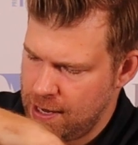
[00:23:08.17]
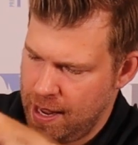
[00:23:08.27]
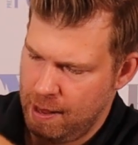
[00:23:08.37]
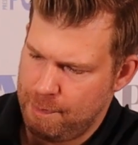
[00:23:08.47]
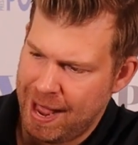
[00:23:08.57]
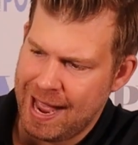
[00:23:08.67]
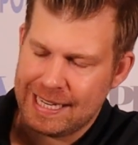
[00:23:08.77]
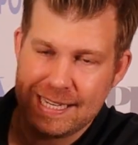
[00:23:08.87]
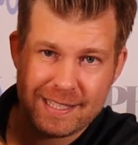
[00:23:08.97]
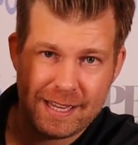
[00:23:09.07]

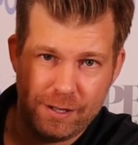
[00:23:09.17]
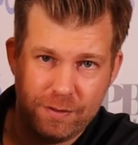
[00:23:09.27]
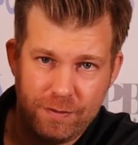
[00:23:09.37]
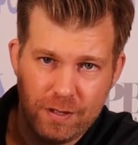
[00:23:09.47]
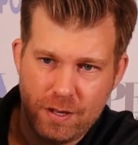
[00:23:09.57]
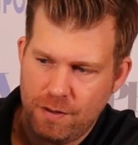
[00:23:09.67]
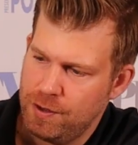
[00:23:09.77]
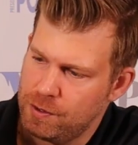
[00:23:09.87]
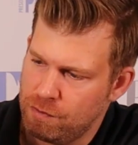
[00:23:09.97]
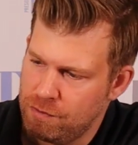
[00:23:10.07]
bag itself
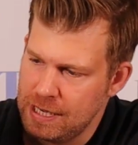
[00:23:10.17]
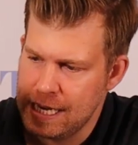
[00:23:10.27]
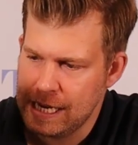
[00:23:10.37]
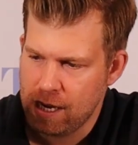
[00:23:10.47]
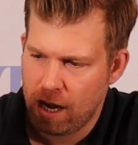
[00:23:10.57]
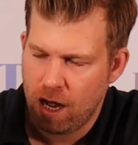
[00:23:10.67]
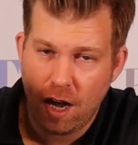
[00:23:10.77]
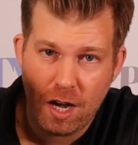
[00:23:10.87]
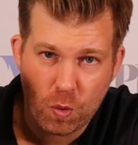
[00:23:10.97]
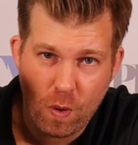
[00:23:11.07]
feels really
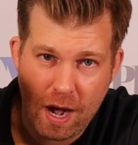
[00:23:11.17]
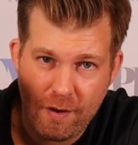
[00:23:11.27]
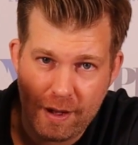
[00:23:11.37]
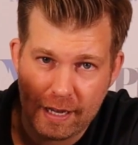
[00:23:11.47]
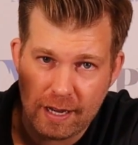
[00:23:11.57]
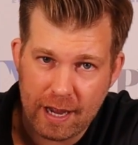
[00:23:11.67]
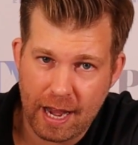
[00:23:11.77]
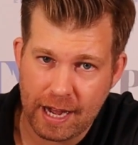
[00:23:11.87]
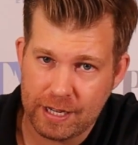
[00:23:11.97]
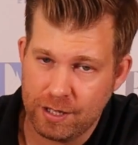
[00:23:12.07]
hard wearing
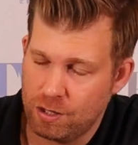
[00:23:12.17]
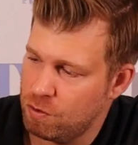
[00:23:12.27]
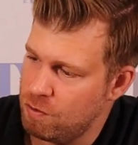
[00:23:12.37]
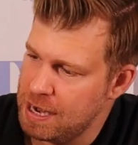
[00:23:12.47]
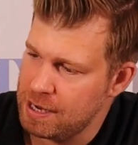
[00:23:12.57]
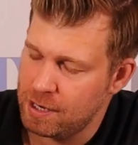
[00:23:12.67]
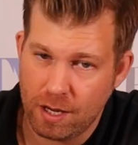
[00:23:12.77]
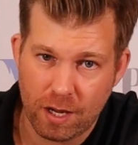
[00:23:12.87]
and great